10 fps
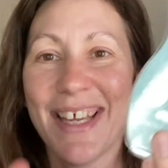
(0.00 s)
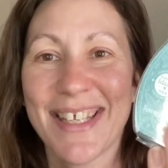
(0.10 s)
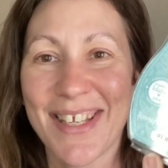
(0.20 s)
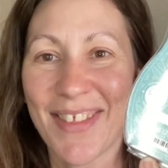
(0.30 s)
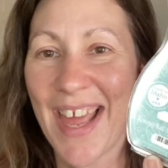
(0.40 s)

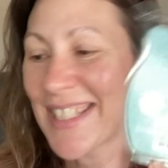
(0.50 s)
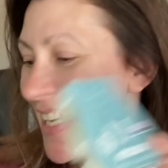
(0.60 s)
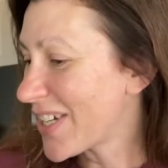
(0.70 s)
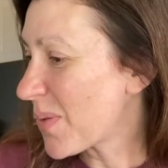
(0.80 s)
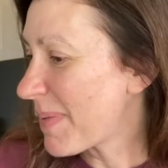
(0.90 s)
So that's
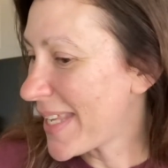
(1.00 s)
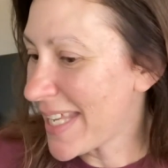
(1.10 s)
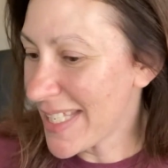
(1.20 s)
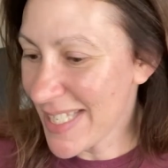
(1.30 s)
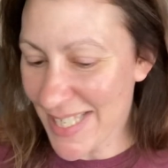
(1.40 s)
Inner
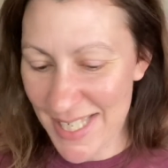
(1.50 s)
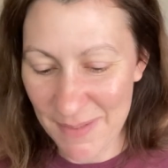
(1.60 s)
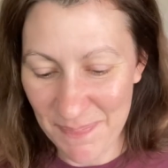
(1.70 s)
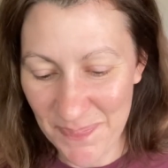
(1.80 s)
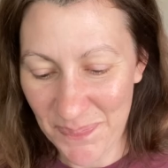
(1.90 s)
Peace.
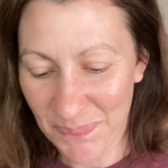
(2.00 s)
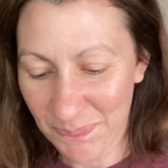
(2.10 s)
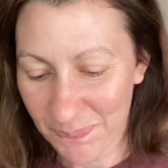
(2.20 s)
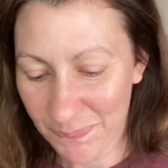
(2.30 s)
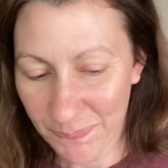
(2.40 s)

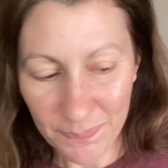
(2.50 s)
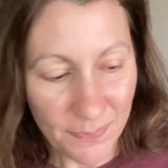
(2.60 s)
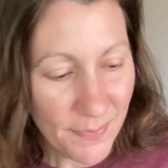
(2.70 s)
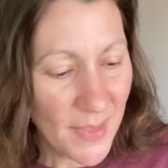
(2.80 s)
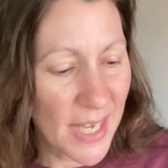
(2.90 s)

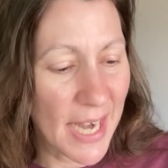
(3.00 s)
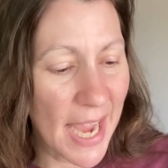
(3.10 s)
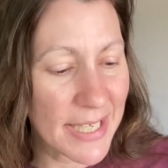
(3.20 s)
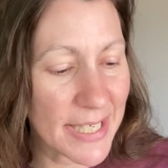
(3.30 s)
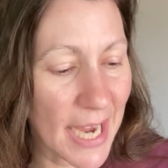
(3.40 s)

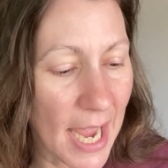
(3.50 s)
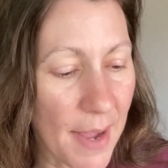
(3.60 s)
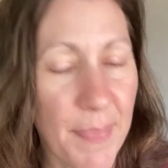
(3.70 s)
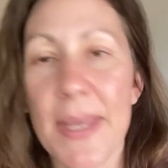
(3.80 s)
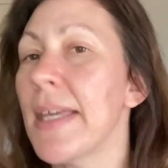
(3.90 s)
Next
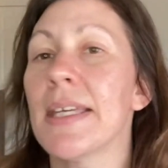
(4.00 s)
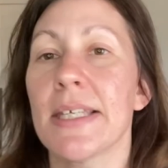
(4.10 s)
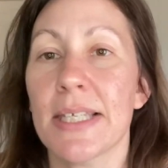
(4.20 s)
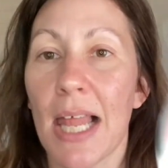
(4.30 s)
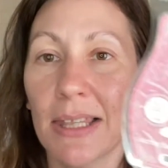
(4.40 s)
up
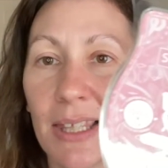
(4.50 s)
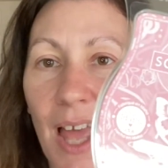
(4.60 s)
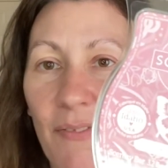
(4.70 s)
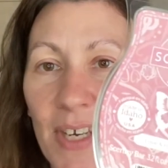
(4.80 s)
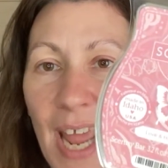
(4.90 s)
is
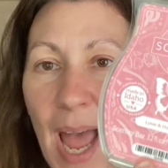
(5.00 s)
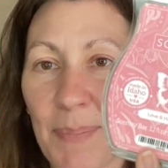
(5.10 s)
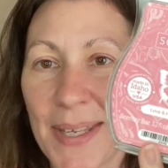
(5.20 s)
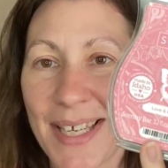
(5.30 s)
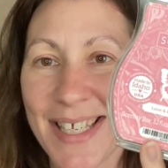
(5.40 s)
Love and
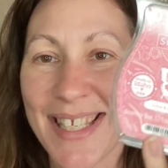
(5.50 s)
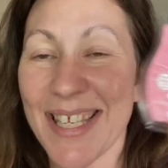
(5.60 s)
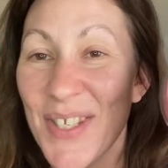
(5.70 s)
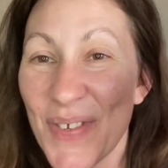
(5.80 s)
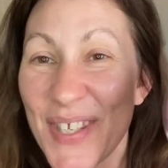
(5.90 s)
Happiness.
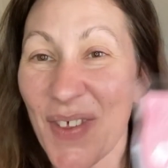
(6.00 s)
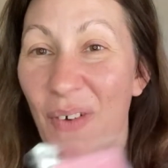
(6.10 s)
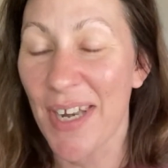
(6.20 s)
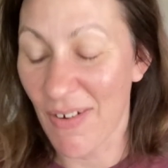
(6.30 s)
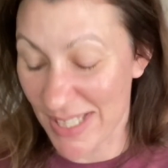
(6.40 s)
This was the
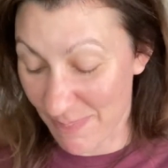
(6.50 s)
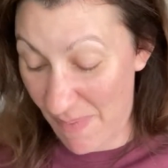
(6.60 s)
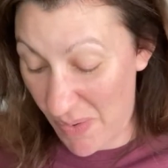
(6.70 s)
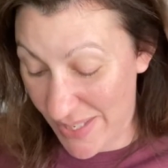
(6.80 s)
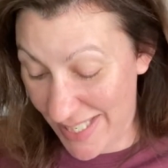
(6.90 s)
one I was
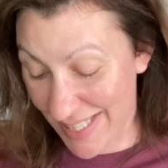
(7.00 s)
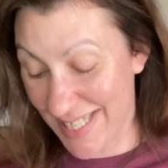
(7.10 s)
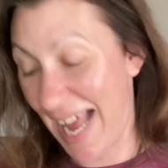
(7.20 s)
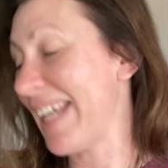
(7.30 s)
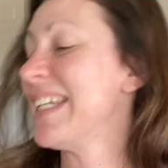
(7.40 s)
most
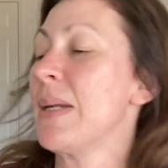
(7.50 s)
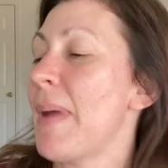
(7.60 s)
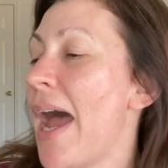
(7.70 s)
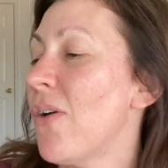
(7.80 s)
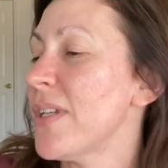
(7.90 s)
excited
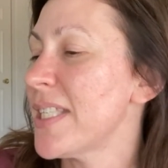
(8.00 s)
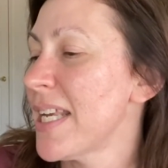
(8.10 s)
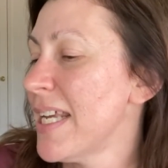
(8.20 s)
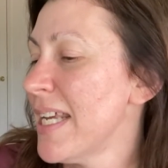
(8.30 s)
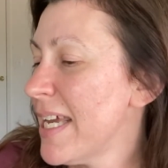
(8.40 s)
about.
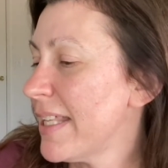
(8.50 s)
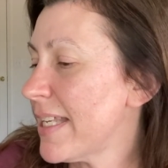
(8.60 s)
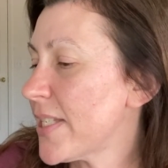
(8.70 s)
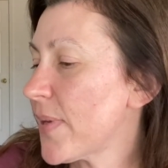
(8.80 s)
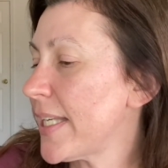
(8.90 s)

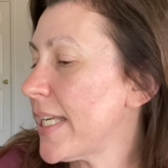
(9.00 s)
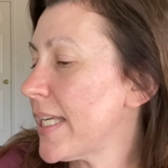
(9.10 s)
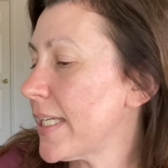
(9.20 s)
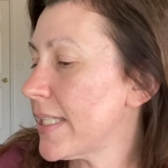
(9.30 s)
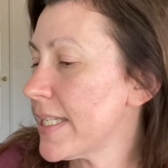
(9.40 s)
This one
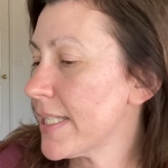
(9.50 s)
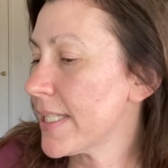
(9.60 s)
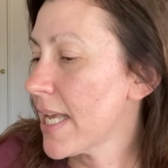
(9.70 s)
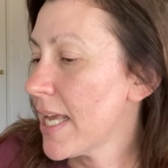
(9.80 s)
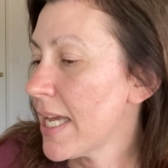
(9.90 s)

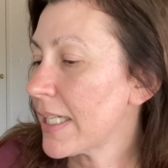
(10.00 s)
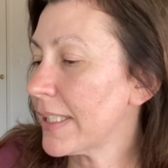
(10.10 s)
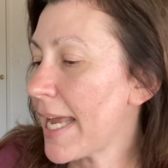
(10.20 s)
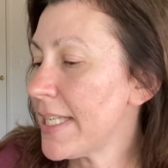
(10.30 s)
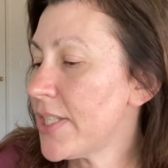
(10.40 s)
is
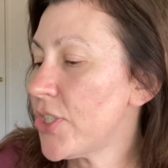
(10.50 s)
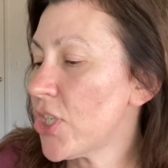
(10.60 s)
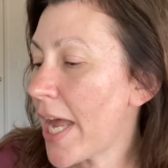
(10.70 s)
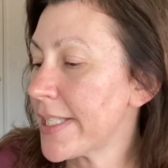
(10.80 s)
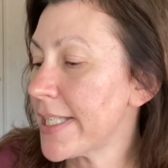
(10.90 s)
glazed
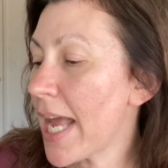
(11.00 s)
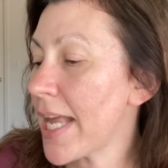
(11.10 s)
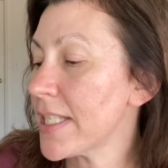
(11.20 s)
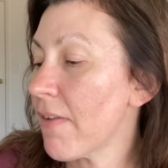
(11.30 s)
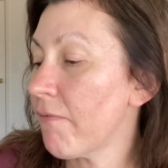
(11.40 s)

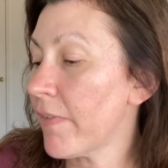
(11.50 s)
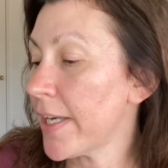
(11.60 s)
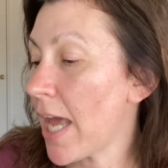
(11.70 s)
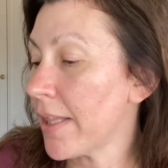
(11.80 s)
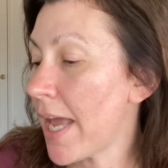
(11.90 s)
chestnut,
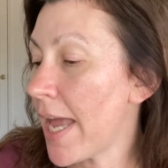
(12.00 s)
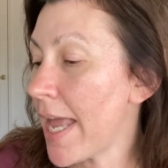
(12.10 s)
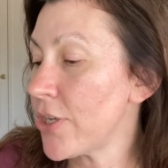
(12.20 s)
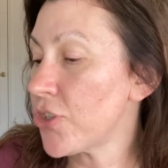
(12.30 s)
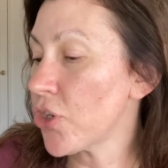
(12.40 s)
vanilla,
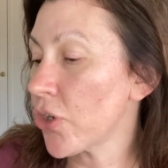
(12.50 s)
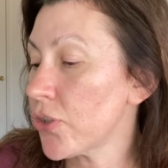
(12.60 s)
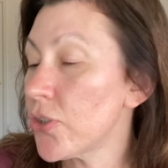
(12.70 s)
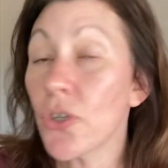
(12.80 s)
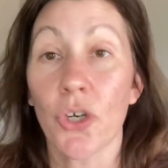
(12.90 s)
and
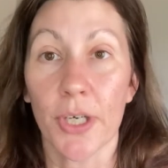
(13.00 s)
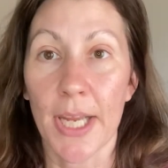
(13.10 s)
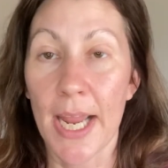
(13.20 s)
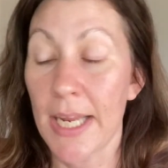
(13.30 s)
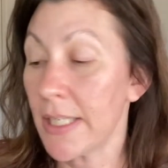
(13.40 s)

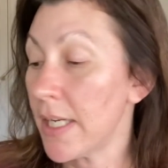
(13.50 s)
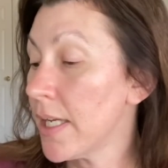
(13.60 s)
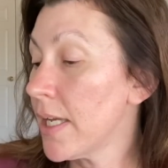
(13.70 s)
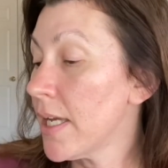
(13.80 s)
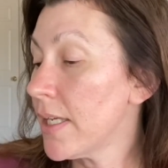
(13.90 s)
sugarcane,
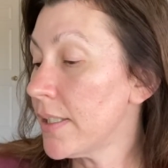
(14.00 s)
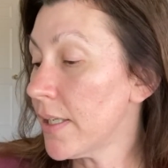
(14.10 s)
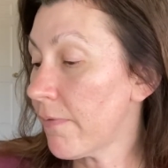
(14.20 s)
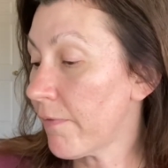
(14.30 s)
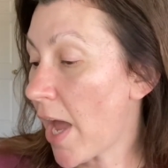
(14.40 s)

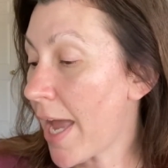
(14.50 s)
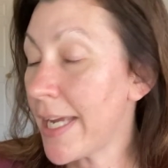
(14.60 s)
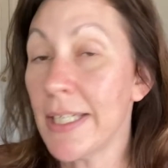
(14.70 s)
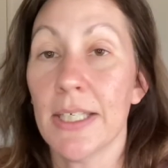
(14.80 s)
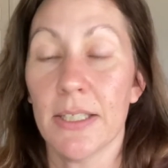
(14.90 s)

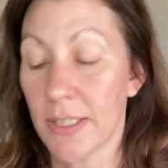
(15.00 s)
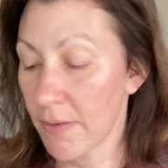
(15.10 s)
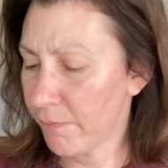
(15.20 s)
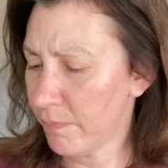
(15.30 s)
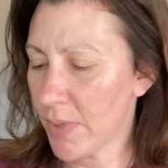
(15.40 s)
Divine
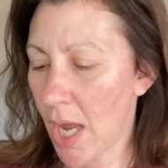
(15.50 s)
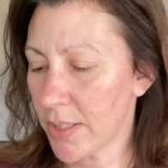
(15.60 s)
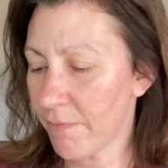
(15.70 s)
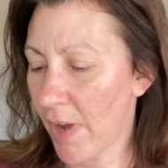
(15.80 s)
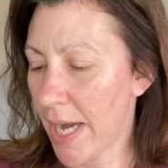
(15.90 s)

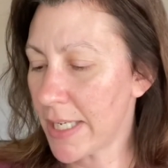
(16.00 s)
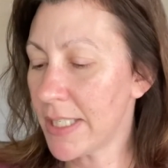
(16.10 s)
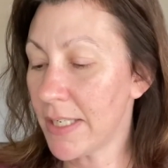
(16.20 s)
Temptation.